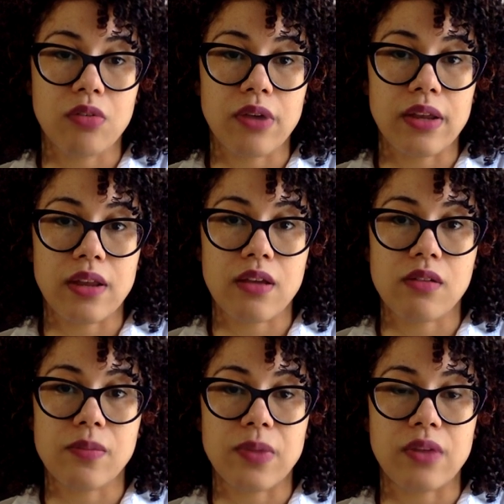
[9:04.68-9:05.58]
right
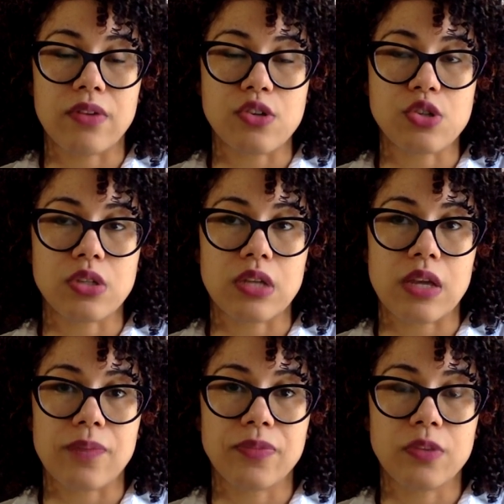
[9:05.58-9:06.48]
now, and
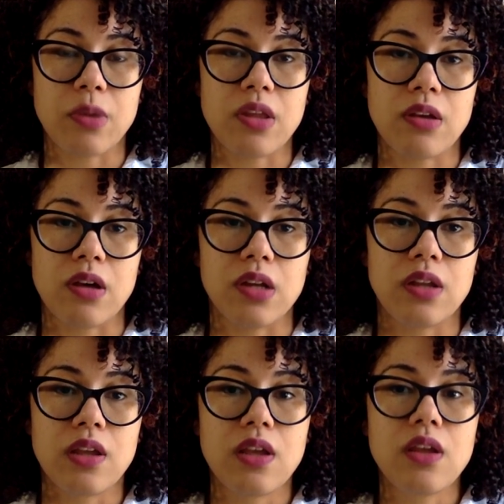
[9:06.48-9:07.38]
eventually, depending on
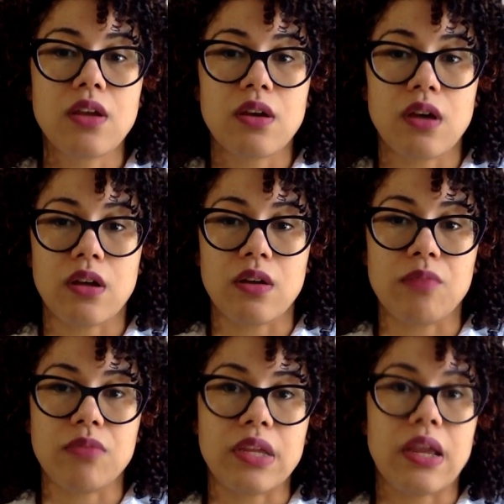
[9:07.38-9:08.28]

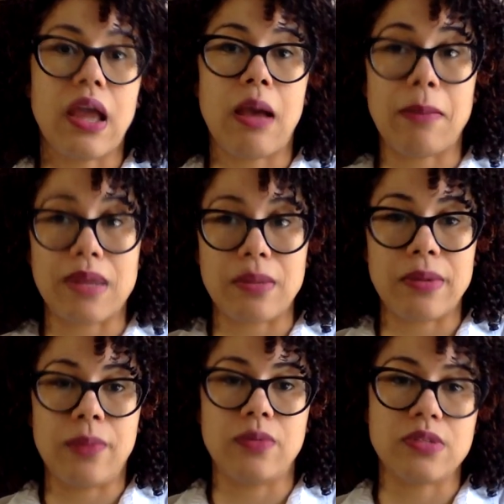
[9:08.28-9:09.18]
like how many
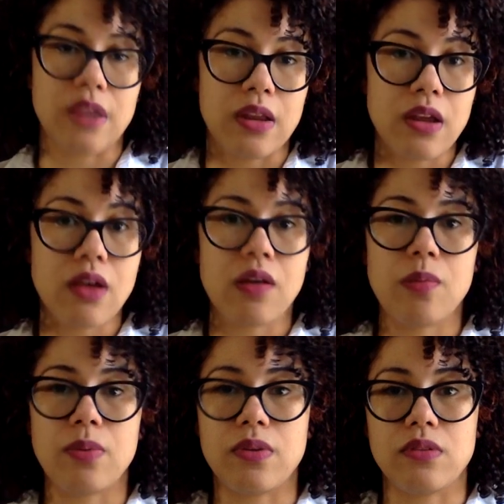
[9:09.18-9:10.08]
people sign
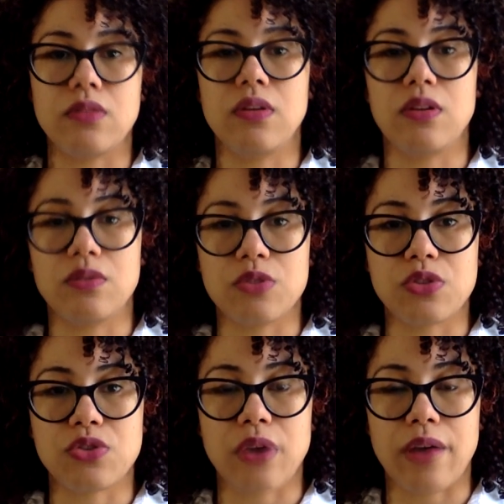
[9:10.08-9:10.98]
up and the
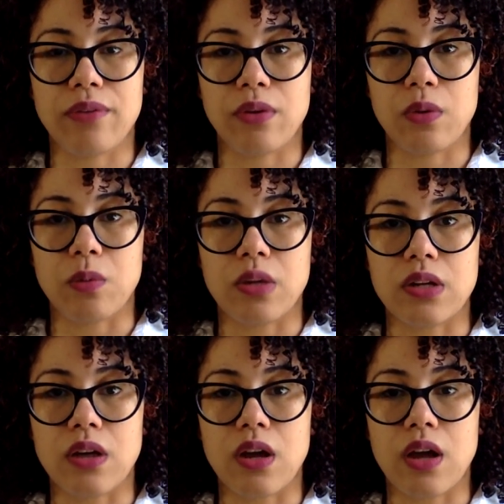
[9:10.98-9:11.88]
traffic or
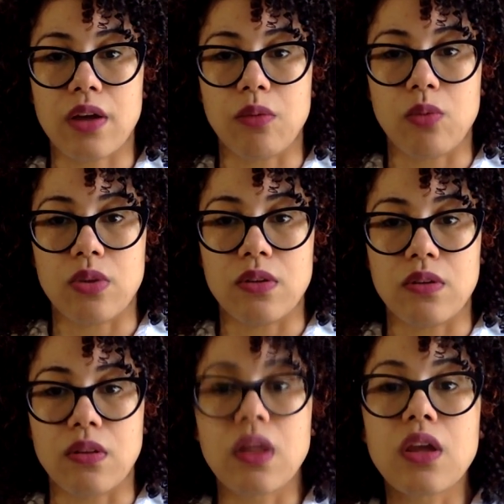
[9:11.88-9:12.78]
whatnot, I will